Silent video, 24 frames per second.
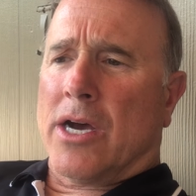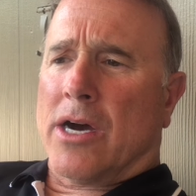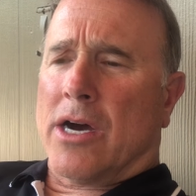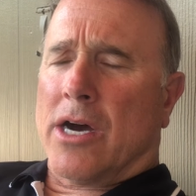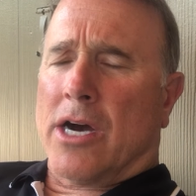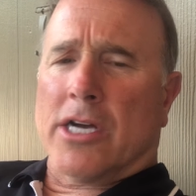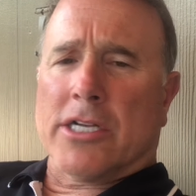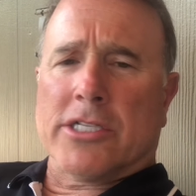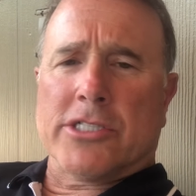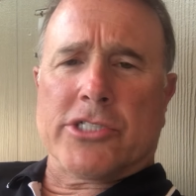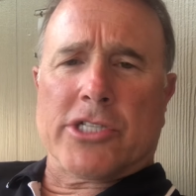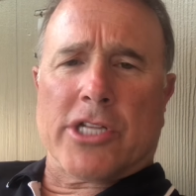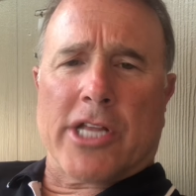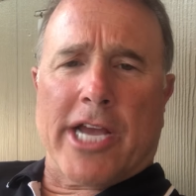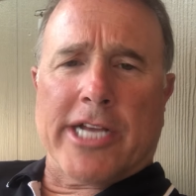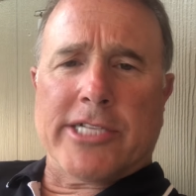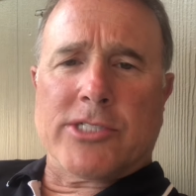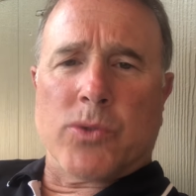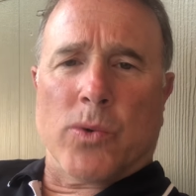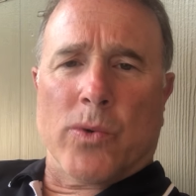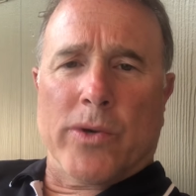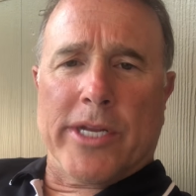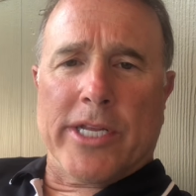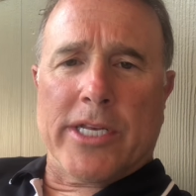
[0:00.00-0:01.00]
On July
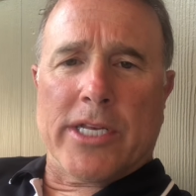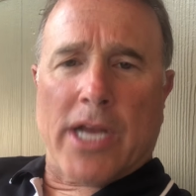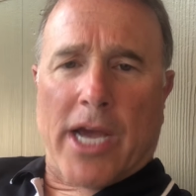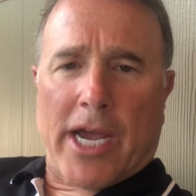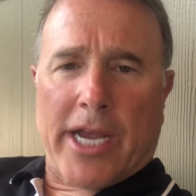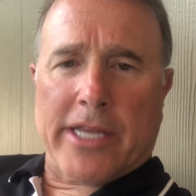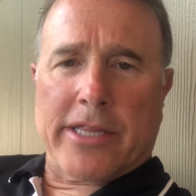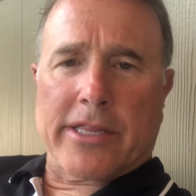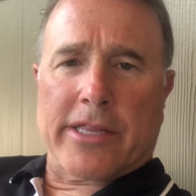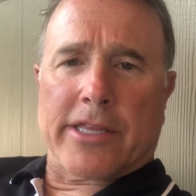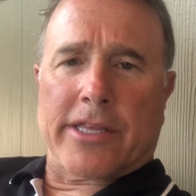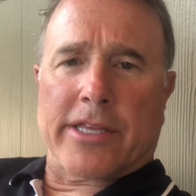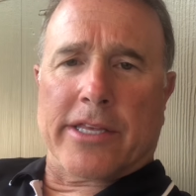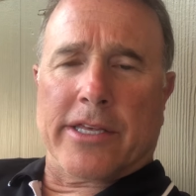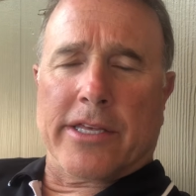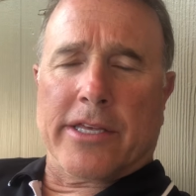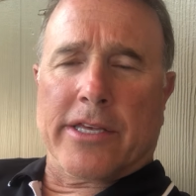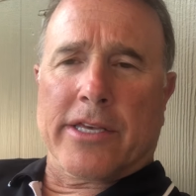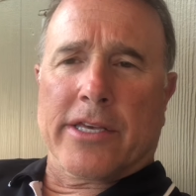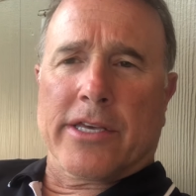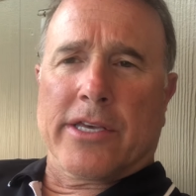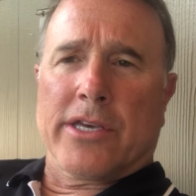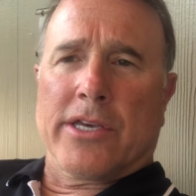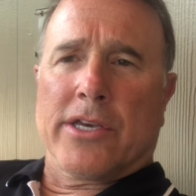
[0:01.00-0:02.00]
29th,
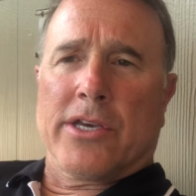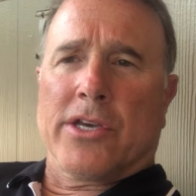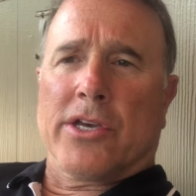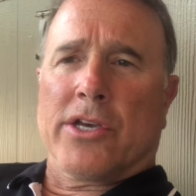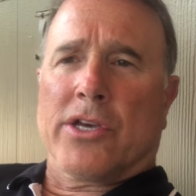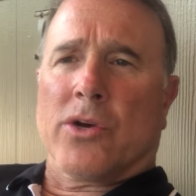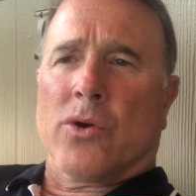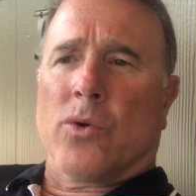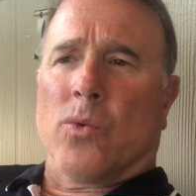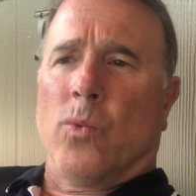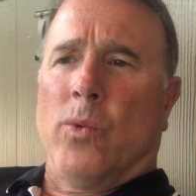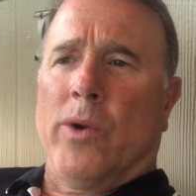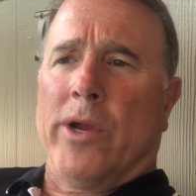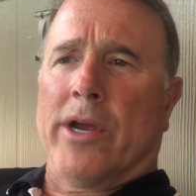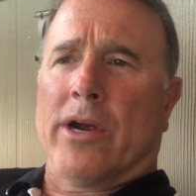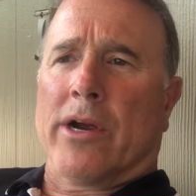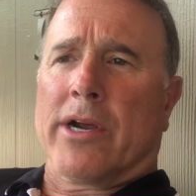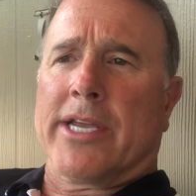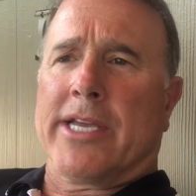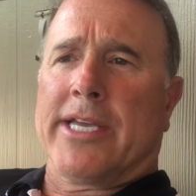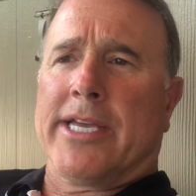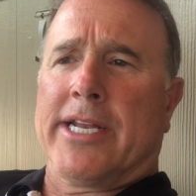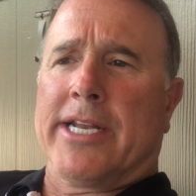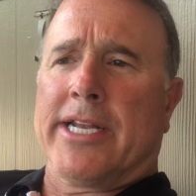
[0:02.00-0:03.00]
we are
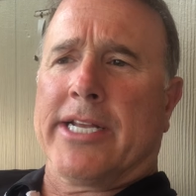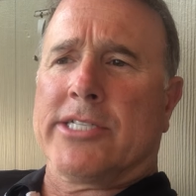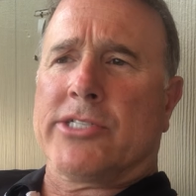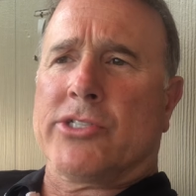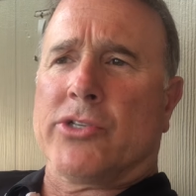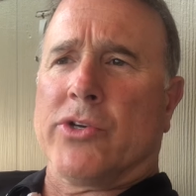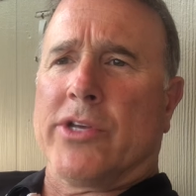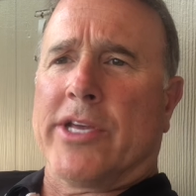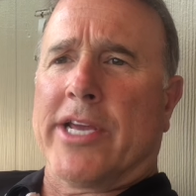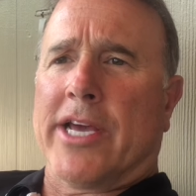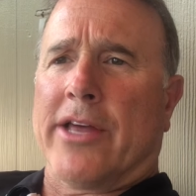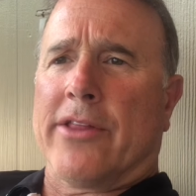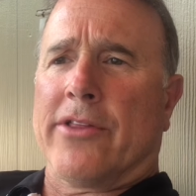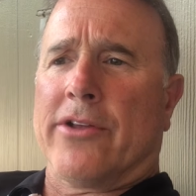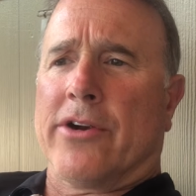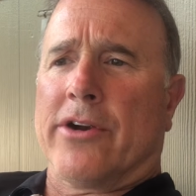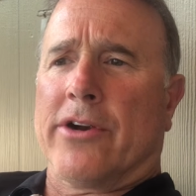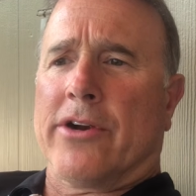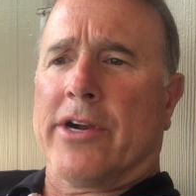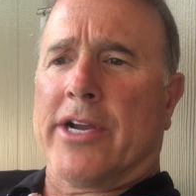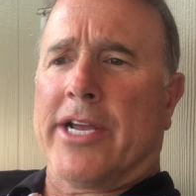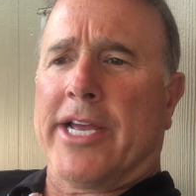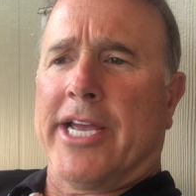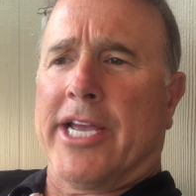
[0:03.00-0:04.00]
getting
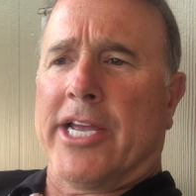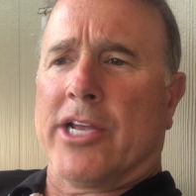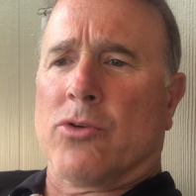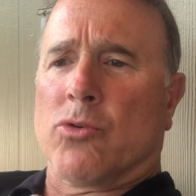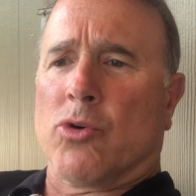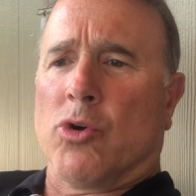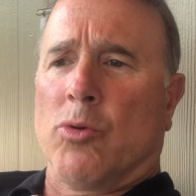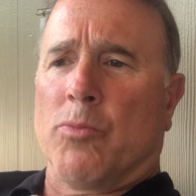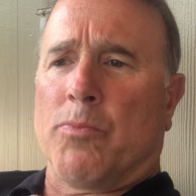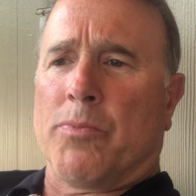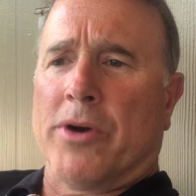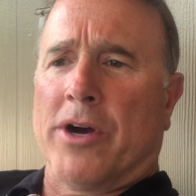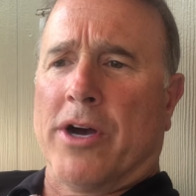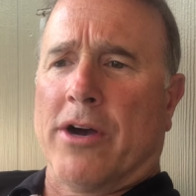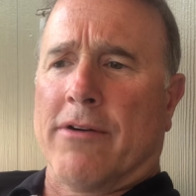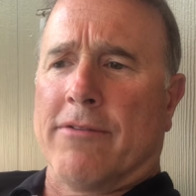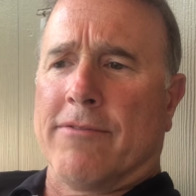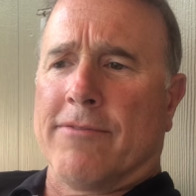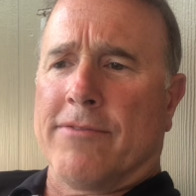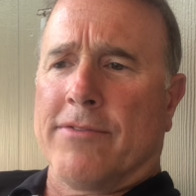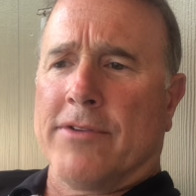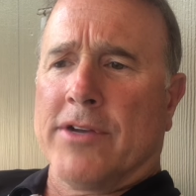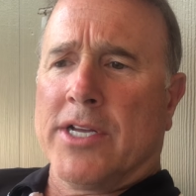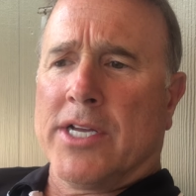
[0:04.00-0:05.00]
together a group
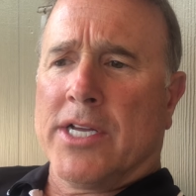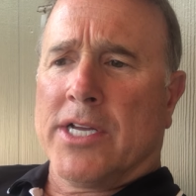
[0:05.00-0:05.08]
of